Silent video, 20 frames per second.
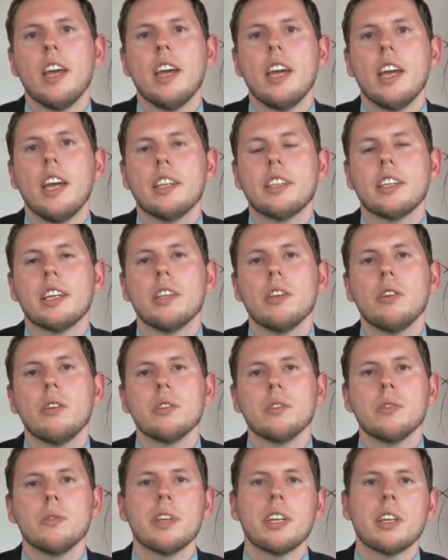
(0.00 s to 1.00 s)
It can
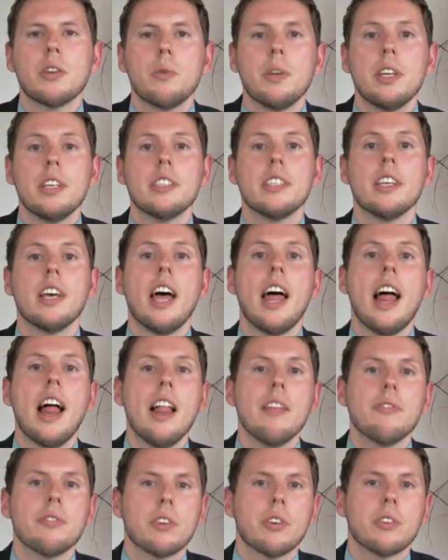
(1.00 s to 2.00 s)
also increase
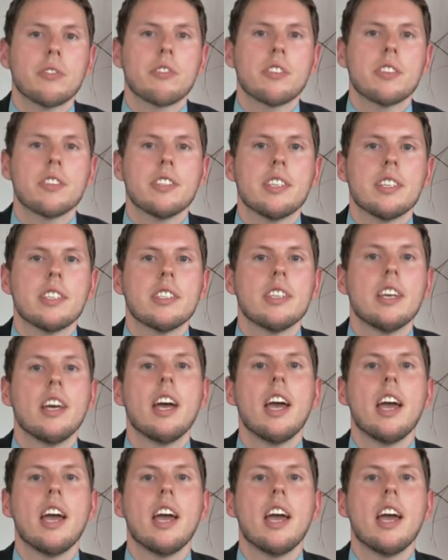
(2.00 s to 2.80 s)
health consciousness